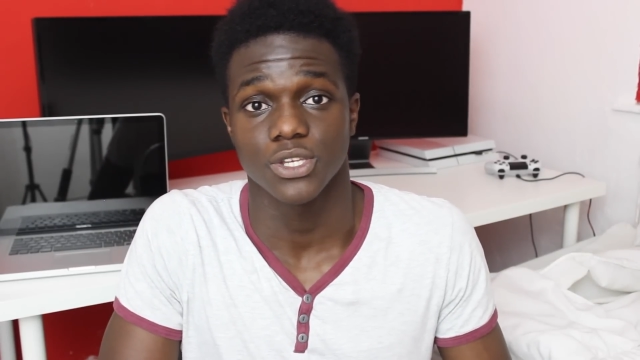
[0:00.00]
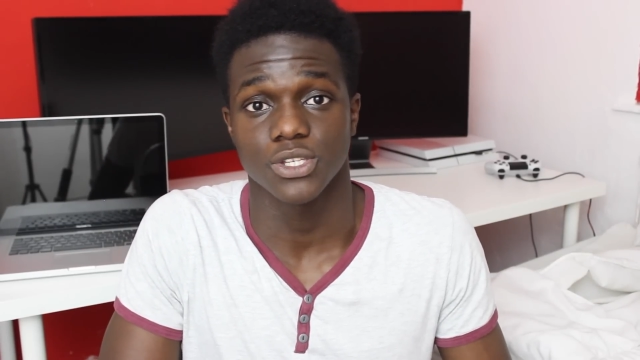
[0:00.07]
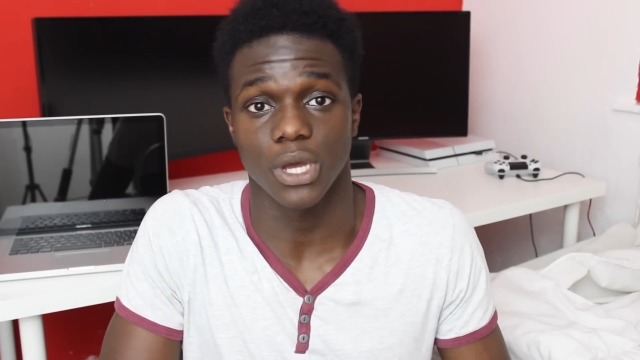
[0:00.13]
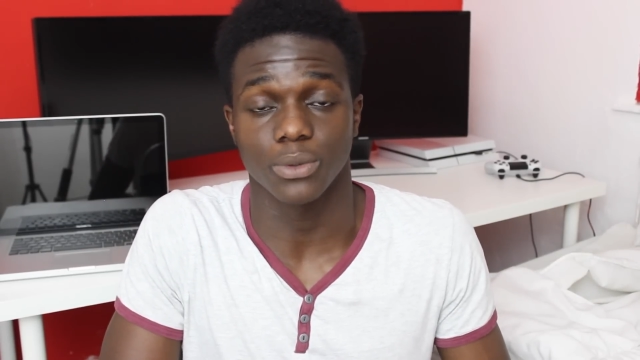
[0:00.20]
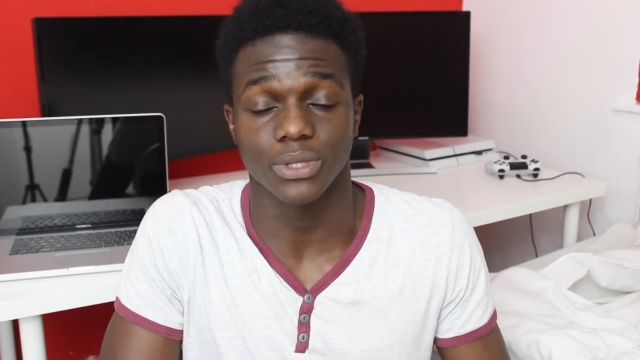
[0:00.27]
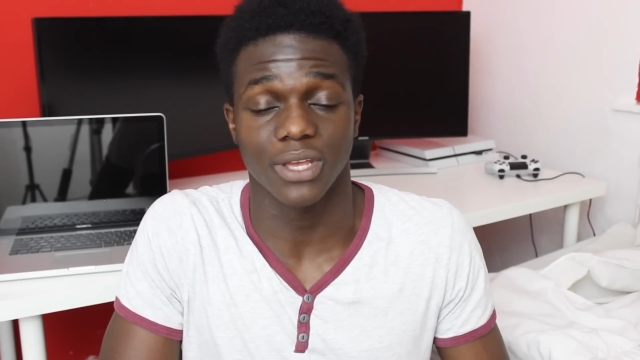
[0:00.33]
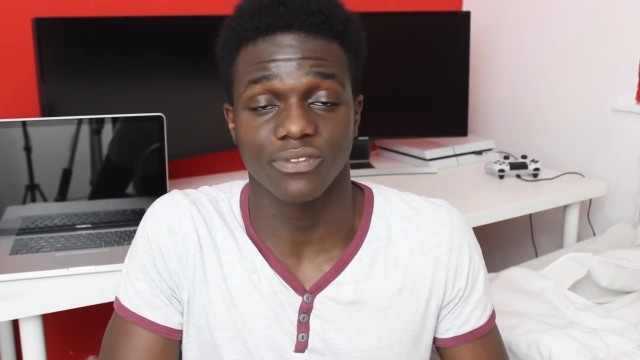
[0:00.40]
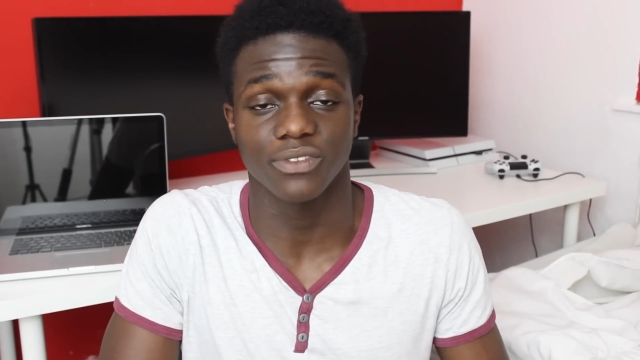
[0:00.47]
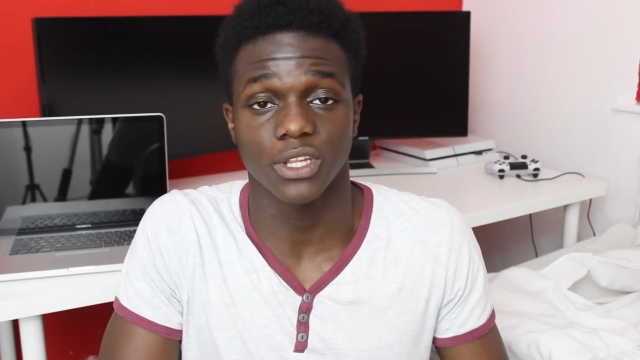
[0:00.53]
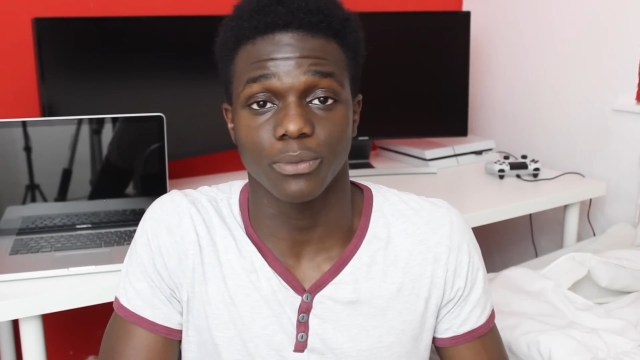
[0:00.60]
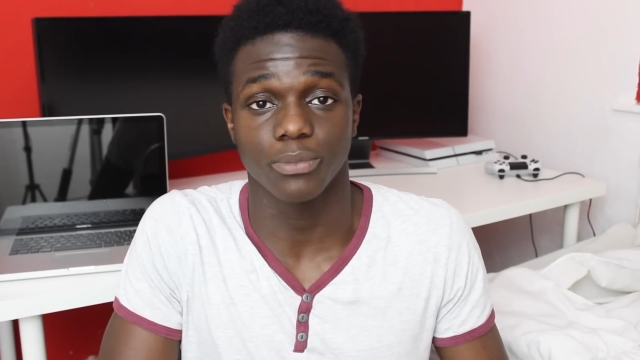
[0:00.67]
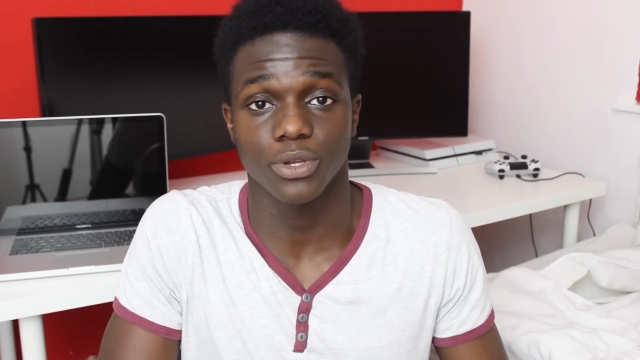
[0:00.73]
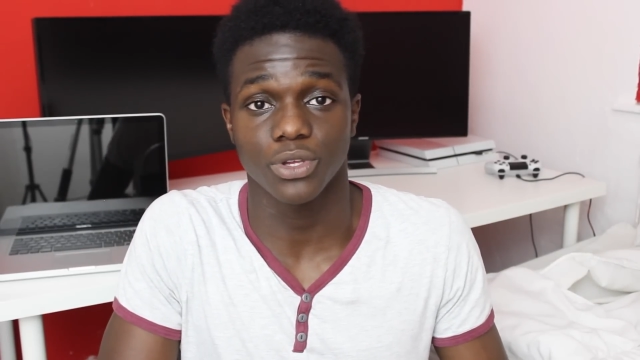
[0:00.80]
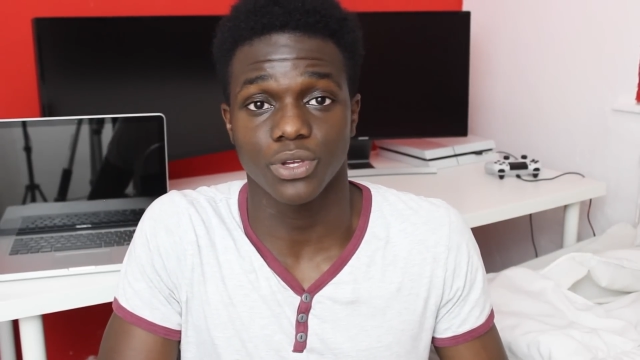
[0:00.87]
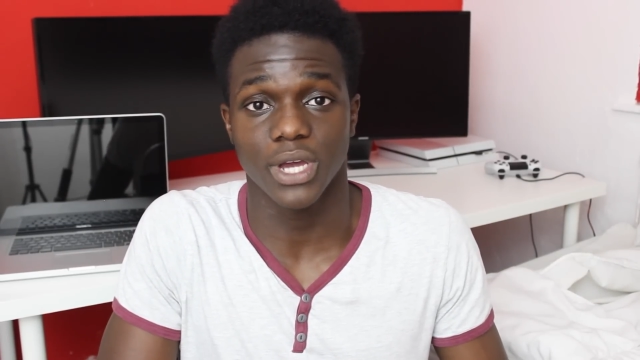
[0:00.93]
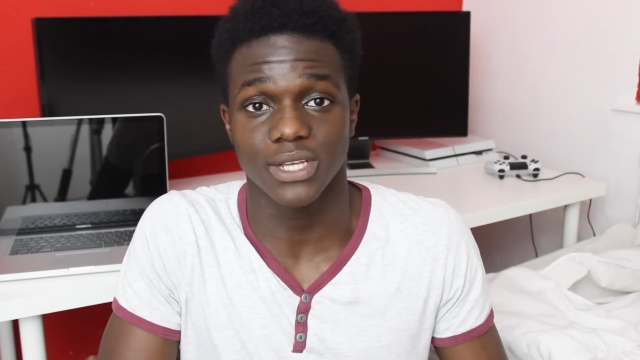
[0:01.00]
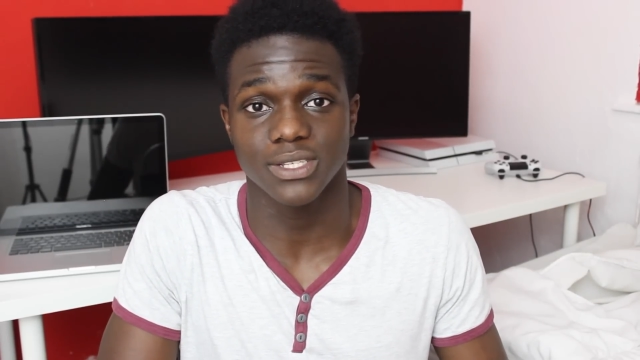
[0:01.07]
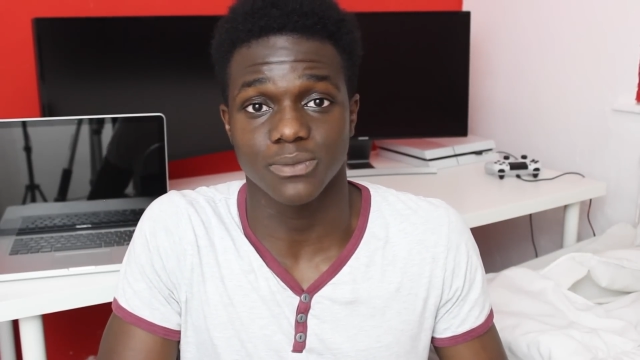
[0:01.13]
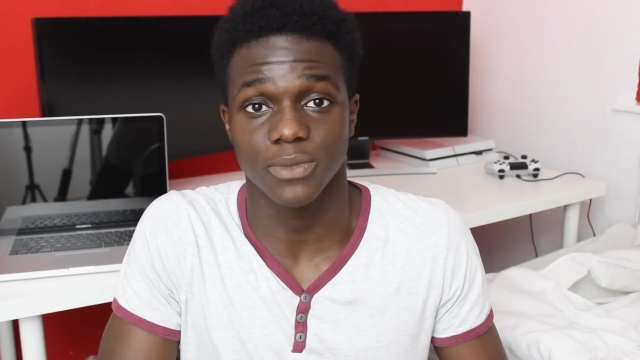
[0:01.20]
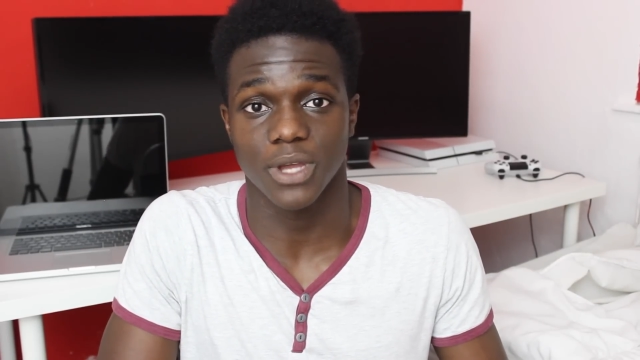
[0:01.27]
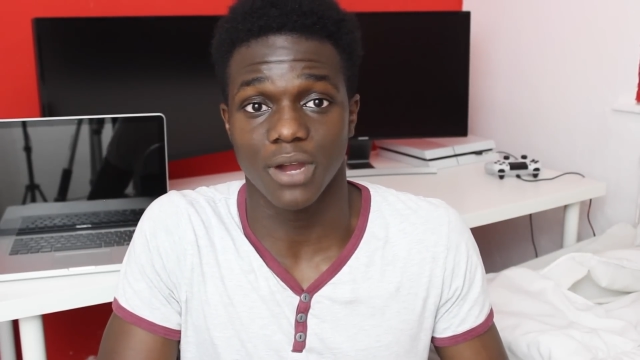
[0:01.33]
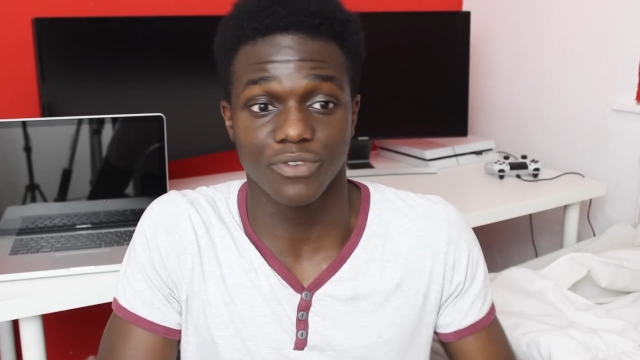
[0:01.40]
so I will definitely bring you
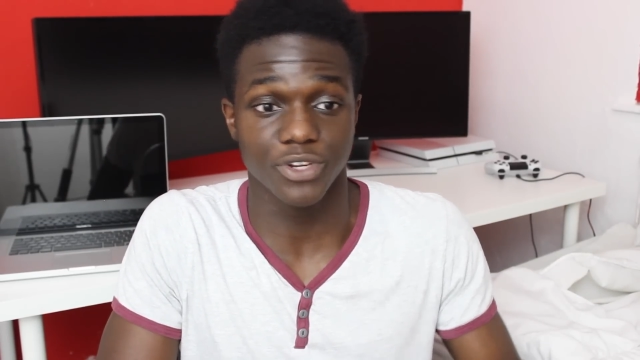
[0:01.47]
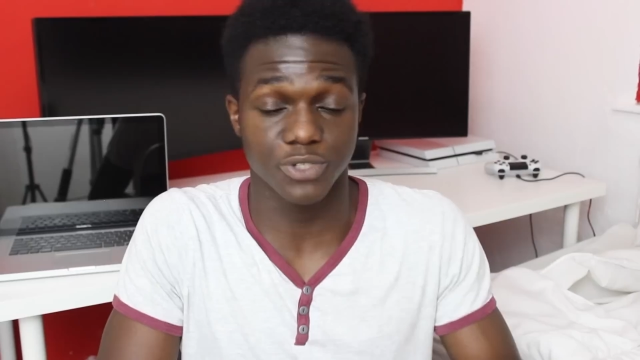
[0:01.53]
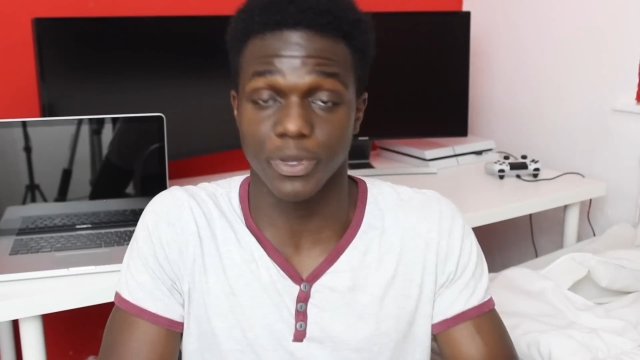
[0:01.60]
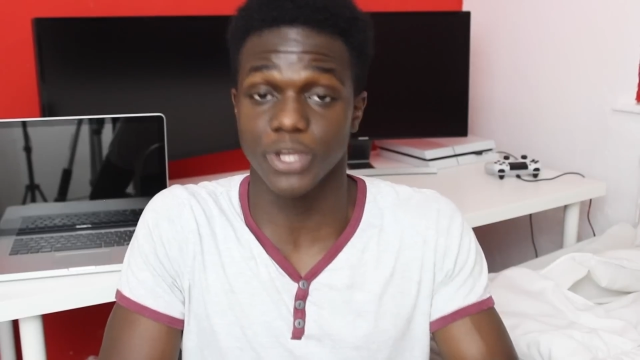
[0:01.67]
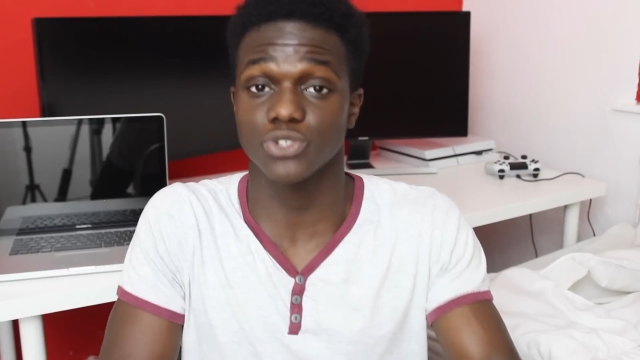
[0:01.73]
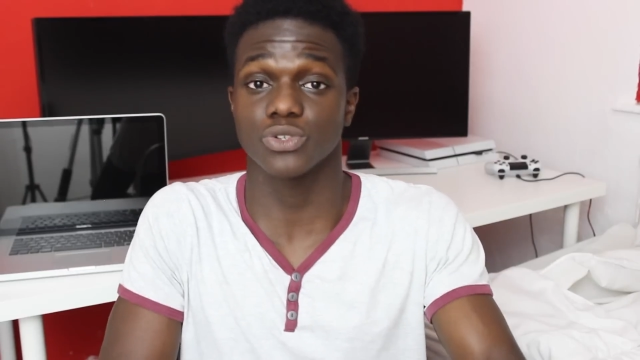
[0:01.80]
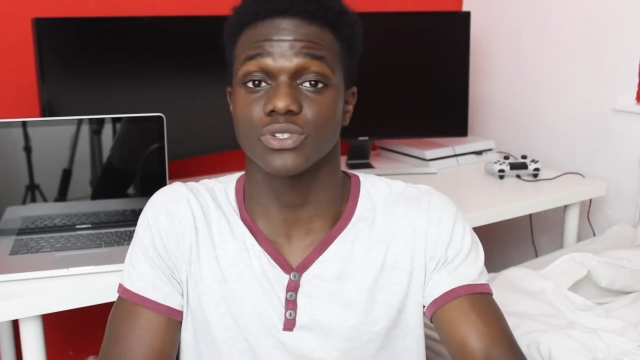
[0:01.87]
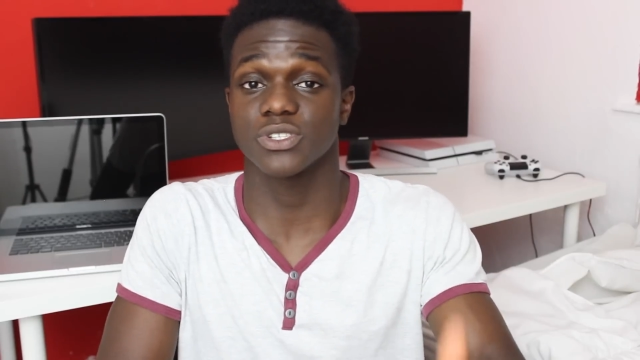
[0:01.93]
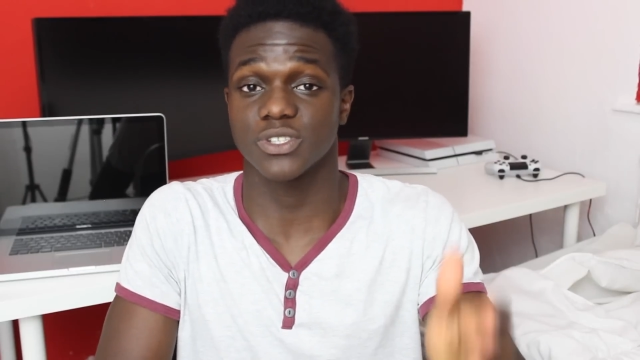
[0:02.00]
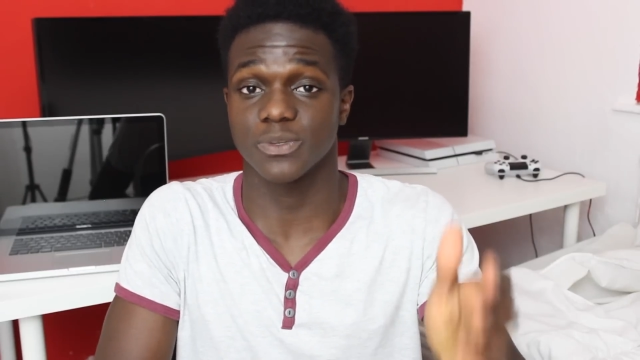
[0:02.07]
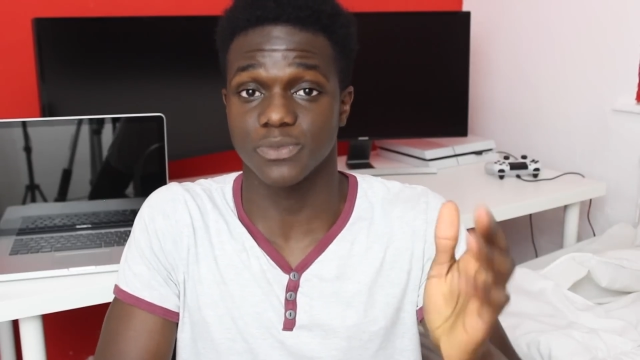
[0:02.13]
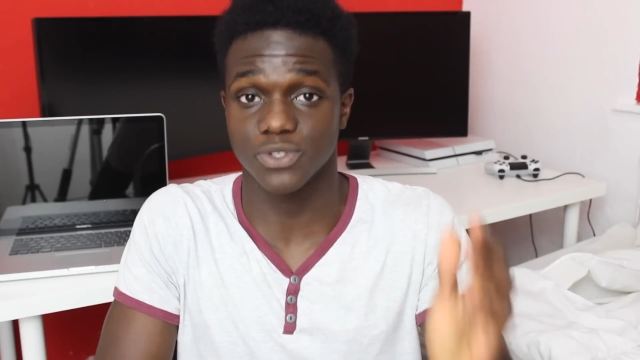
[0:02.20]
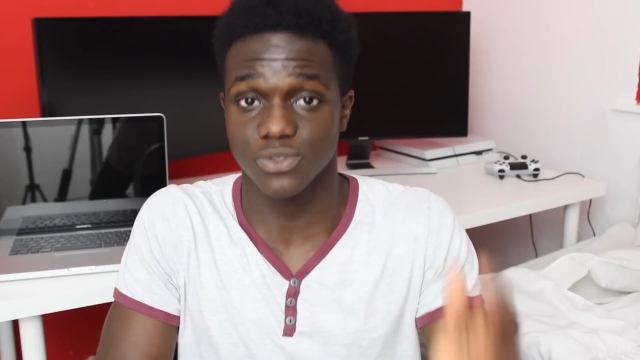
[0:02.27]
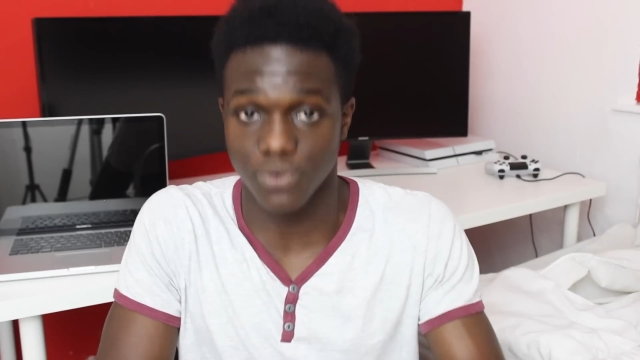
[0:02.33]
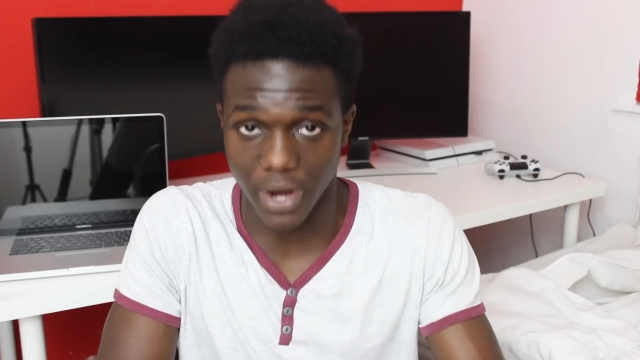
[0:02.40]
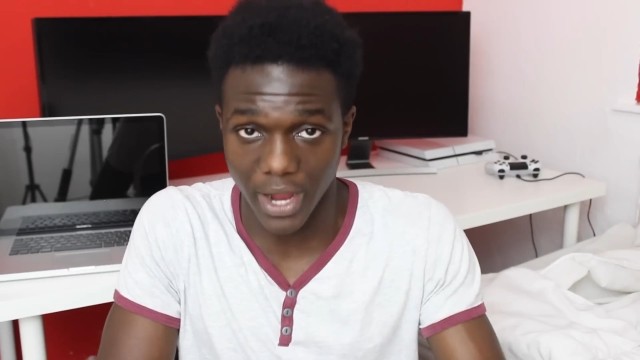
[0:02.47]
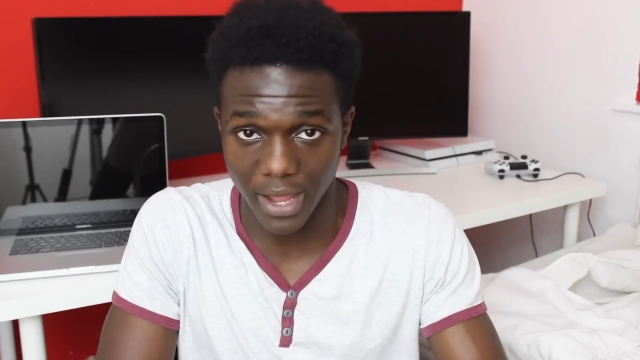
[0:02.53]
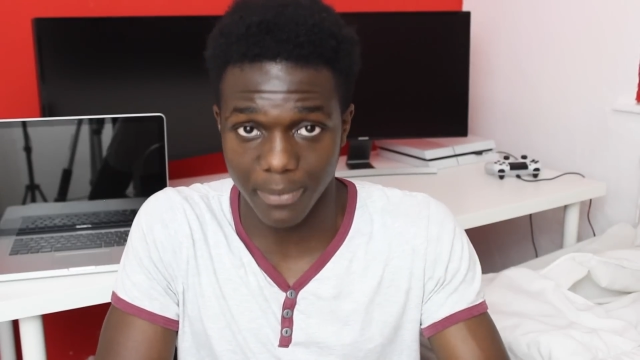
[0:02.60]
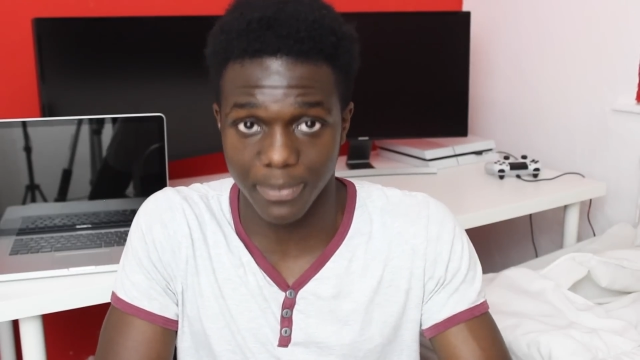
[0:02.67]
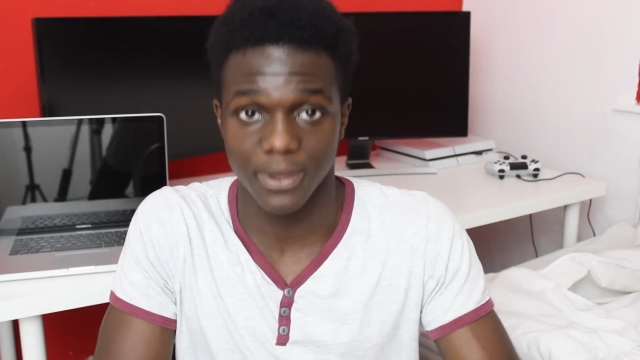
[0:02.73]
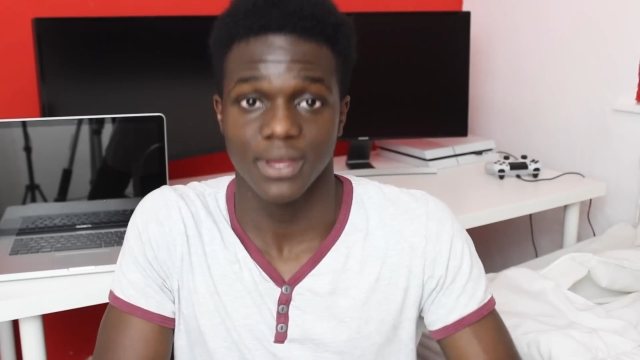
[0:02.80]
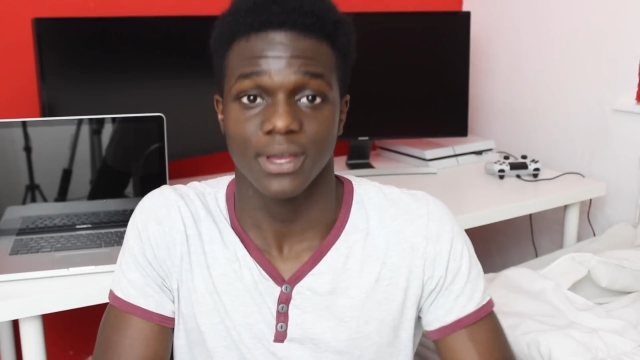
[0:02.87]
guys some coverage. Make sure to
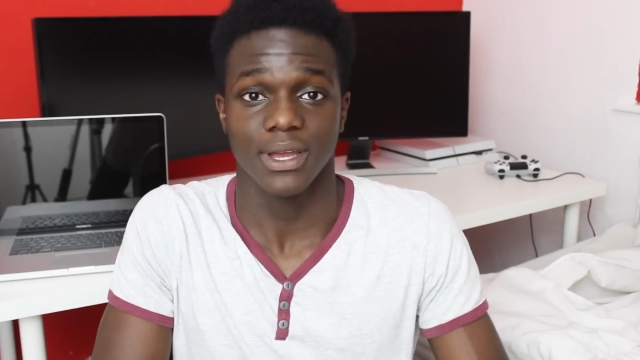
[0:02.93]
subscribe,